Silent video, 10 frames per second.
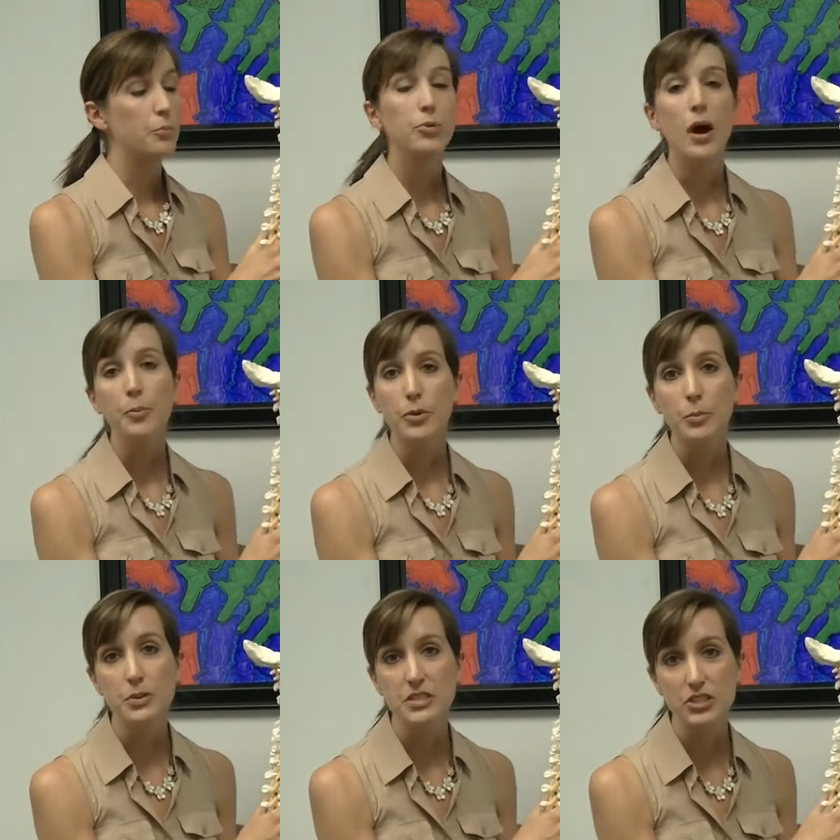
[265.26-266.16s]

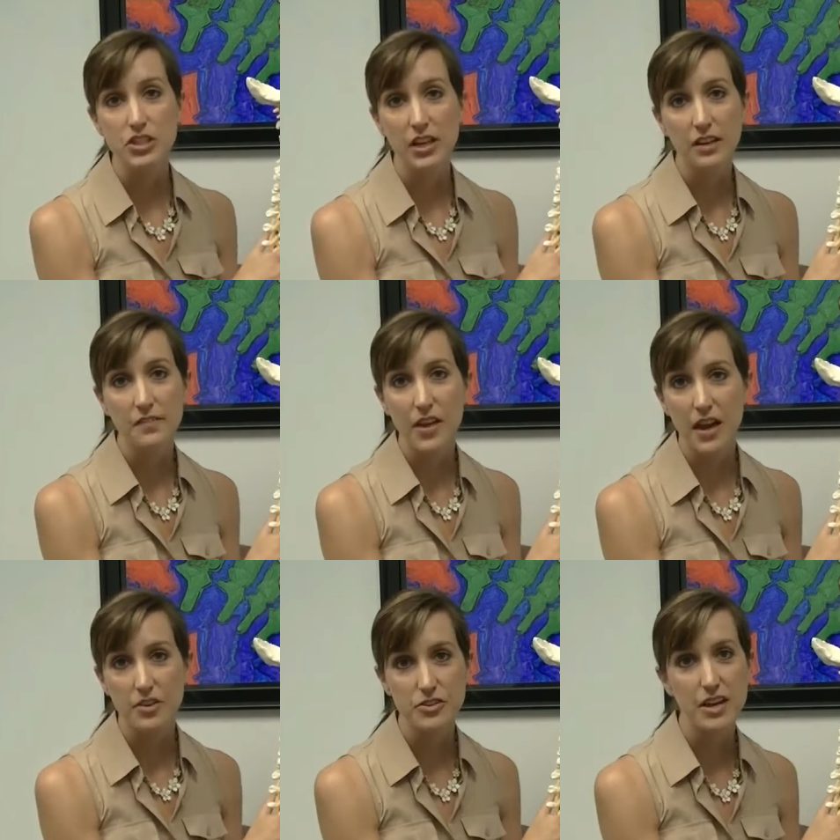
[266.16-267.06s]
proper positioning
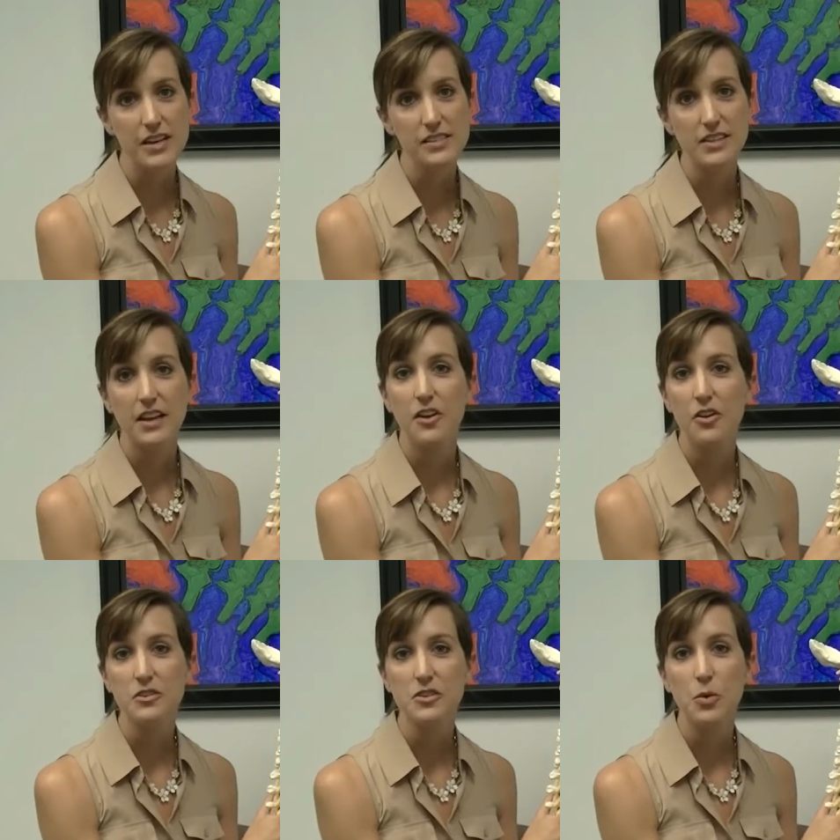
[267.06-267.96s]
at your desk and
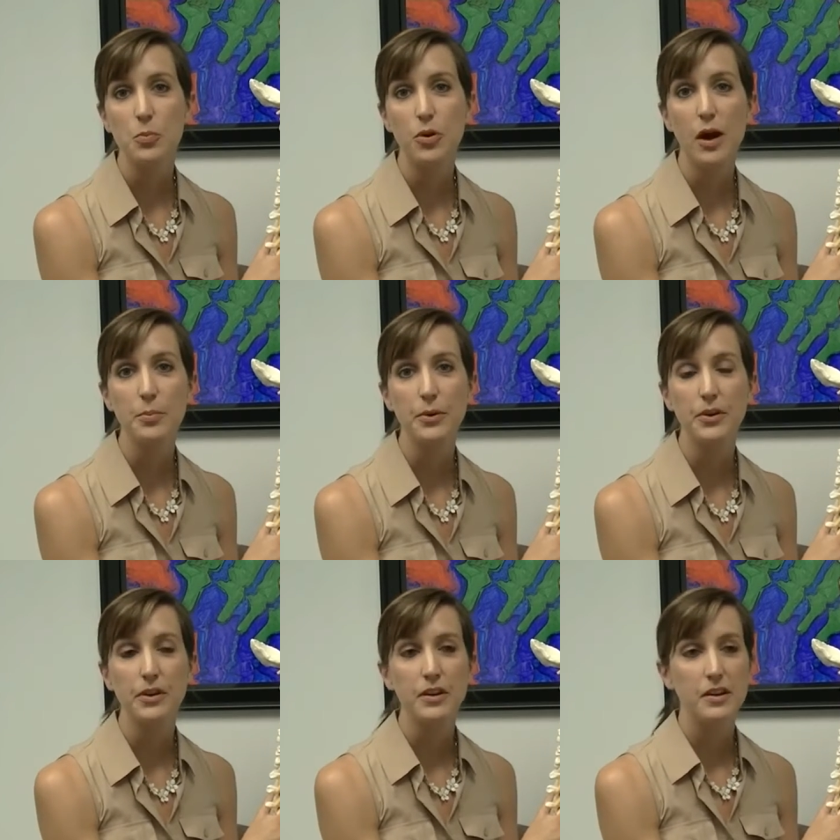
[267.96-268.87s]
also
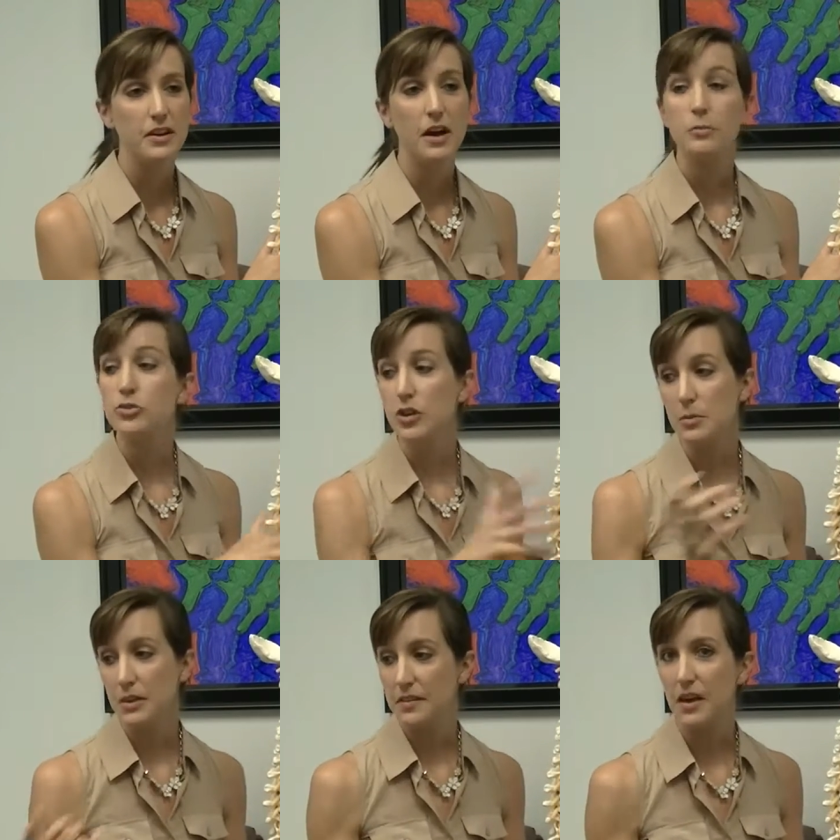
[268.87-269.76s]
proper
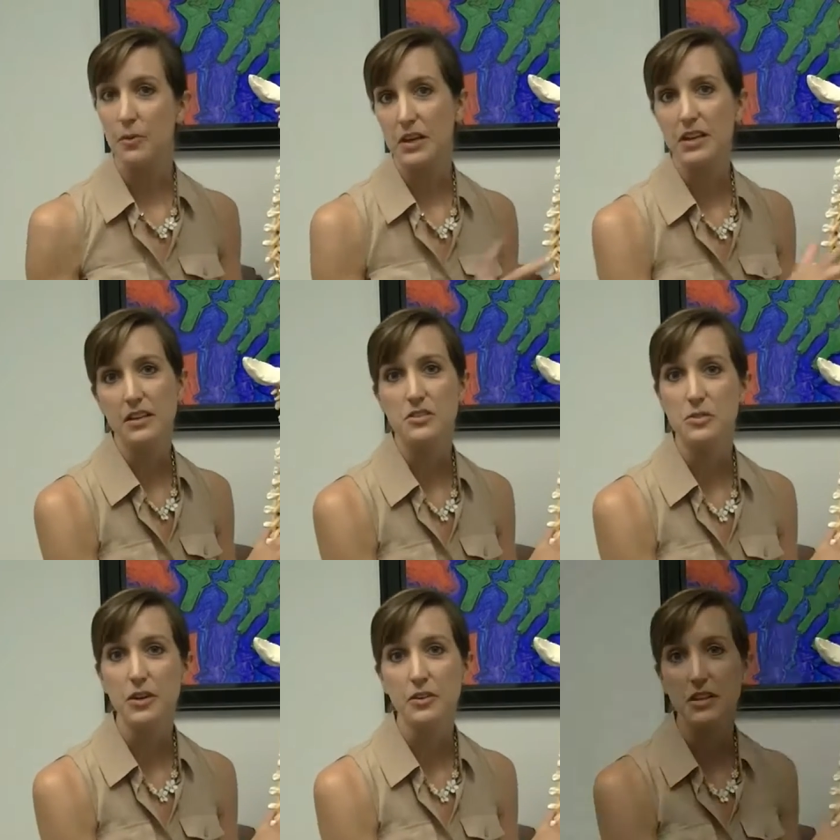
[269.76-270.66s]
treatment that we can
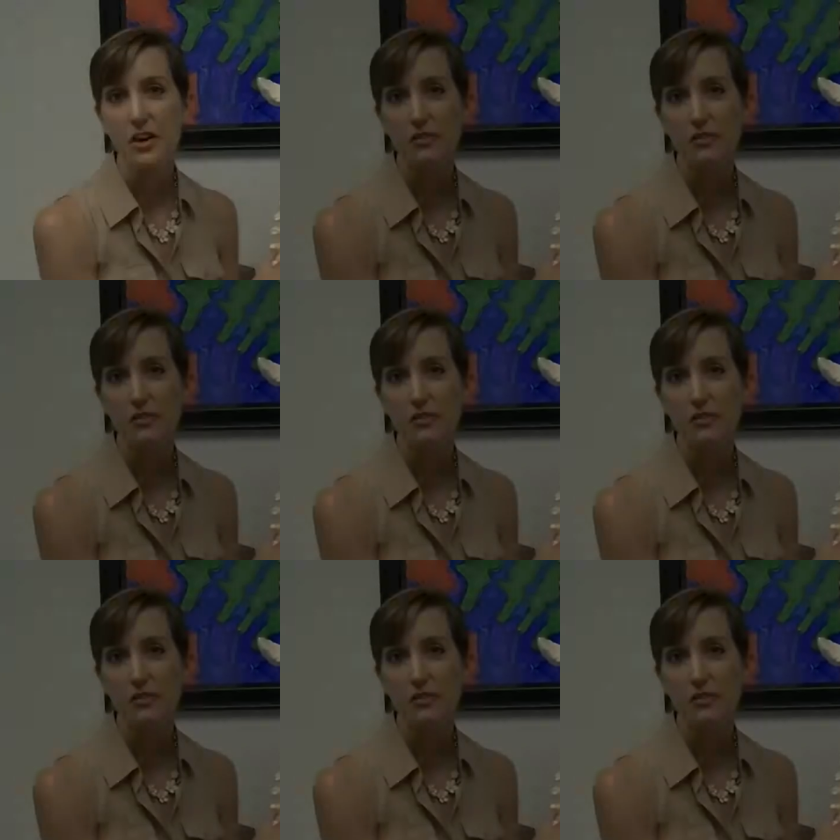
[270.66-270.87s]
do here in the